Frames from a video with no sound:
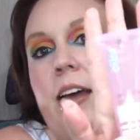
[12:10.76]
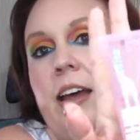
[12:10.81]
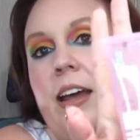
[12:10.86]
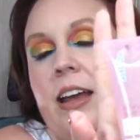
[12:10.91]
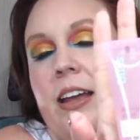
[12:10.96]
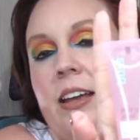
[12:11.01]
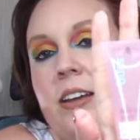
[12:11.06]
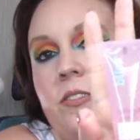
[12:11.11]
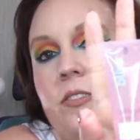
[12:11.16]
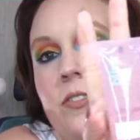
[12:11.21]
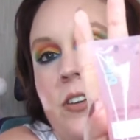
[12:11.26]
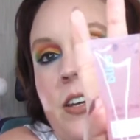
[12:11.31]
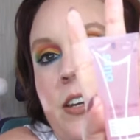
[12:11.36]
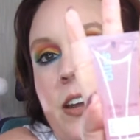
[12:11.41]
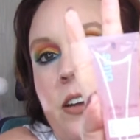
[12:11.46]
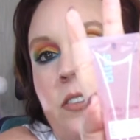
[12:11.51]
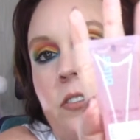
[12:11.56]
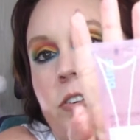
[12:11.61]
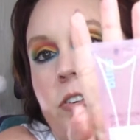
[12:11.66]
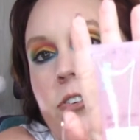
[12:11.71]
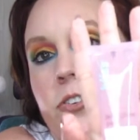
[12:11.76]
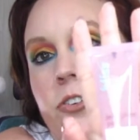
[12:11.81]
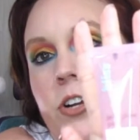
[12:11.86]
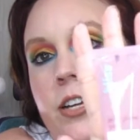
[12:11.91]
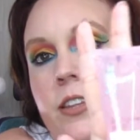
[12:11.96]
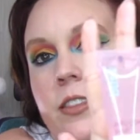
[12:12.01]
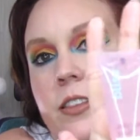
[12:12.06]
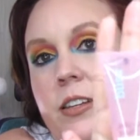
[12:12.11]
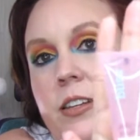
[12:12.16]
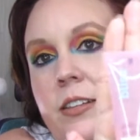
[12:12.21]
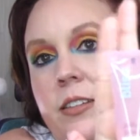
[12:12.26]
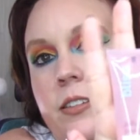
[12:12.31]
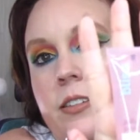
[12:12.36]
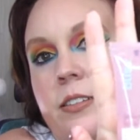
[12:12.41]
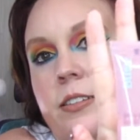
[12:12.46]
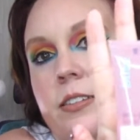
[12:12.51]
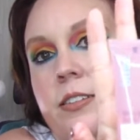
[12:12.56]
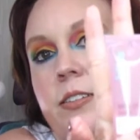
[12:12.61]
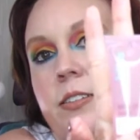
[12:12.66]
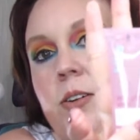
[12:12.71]
I have never tried this,
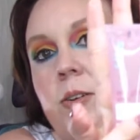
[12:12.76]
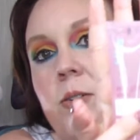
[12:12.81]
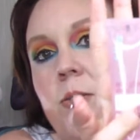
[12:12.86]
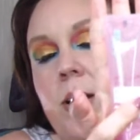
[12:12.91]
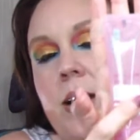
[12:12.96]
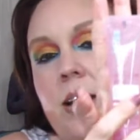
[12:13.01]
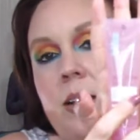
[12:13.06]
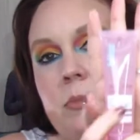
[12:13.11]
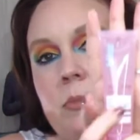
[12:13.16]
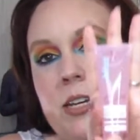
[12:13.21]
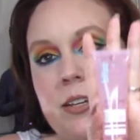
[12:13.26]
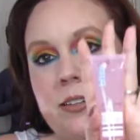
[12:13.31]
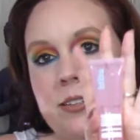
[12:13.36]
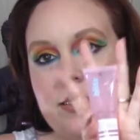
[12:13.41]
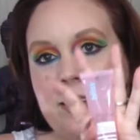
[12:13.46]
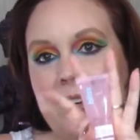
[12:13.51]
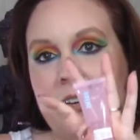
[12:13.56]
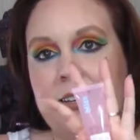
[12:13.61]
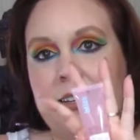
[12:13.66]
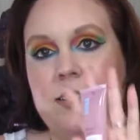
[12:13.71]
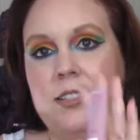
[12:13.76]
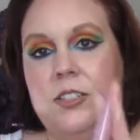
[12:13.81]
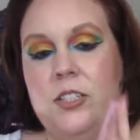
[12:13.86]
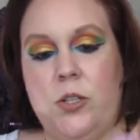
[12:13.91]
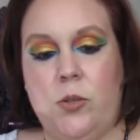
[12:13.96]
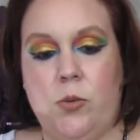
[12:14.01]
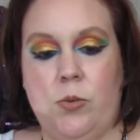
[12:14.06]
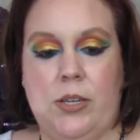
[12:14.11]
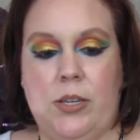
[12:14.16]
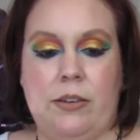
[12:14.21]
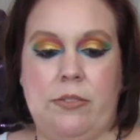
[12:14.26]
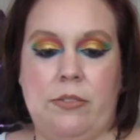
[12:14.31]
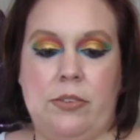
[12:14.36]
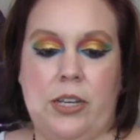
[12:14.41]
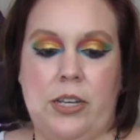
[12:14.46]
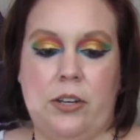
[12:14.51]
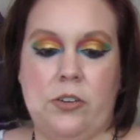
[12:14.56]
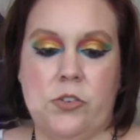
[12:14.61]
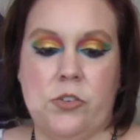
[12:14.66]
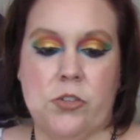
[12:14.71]
so I'm excited to give
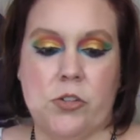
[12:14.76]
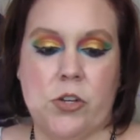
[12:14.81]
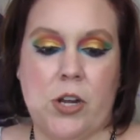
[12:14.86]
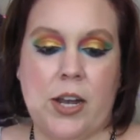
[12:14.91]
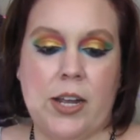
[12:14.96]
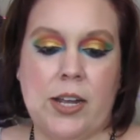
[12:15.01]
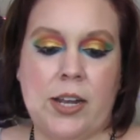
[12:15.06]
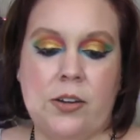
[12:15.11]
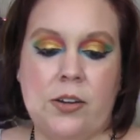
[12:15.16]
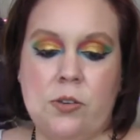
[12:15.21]
it a try.